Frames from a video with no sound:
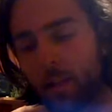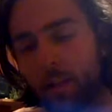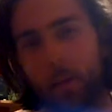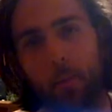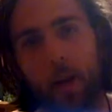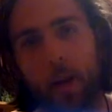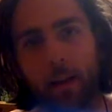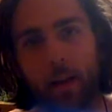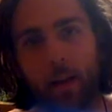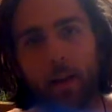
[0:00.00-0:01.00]
And that
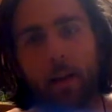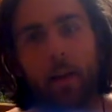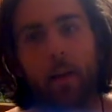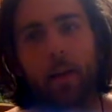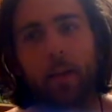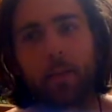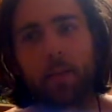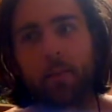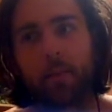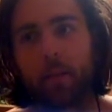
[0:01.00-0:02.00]
magnetite
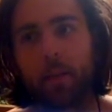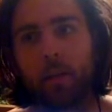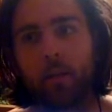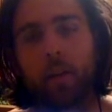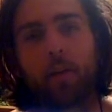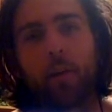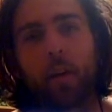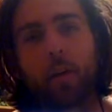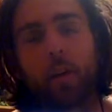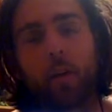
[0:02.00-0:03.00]
exhibits a unique
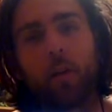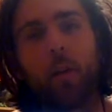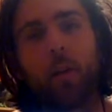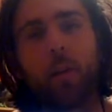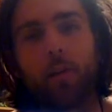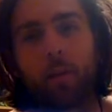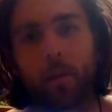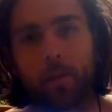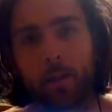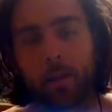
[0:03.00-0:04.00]
effect called the
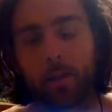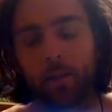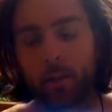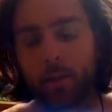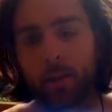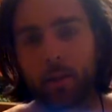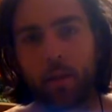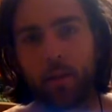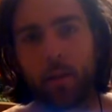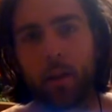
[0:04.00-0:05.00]
Verwey
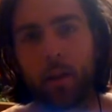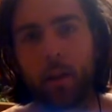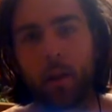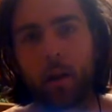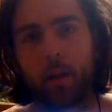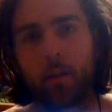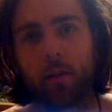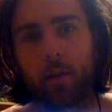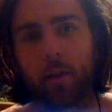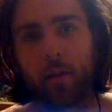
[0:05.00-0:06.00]
transition,
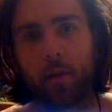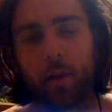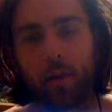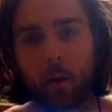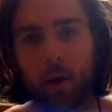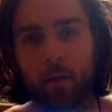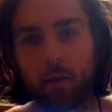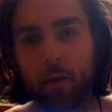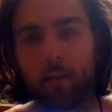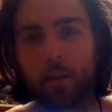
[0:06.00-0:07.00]
V-E-R-W-E-Y,
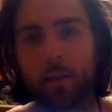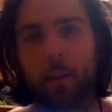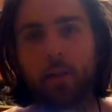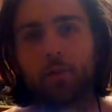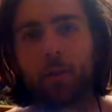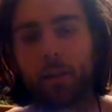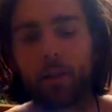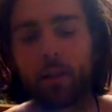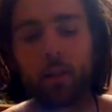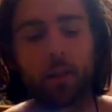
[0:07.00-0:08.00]
Verwey
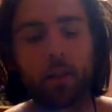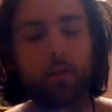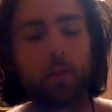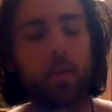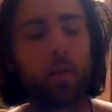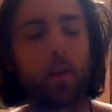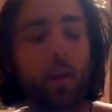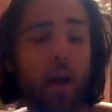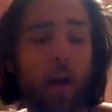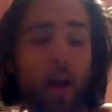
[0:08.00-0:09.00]
transition. That's what the
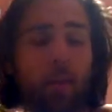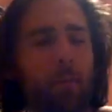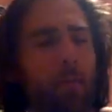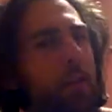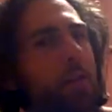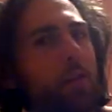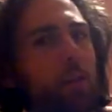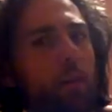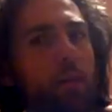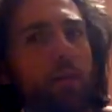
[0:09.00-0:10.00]
I believe it's the
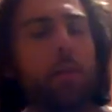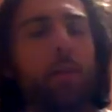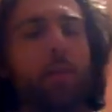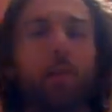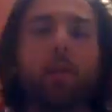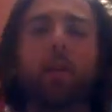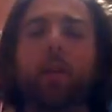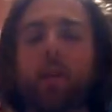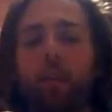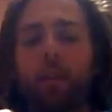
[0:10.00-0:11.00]
only known material
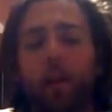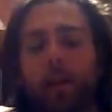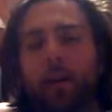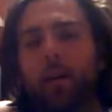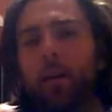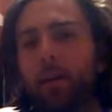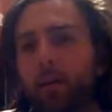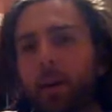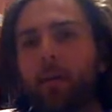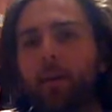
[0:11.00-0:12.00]
that
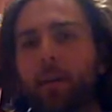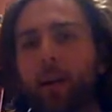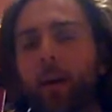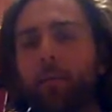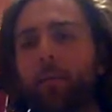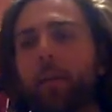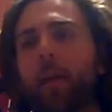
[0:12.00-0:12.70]
um, carries it out.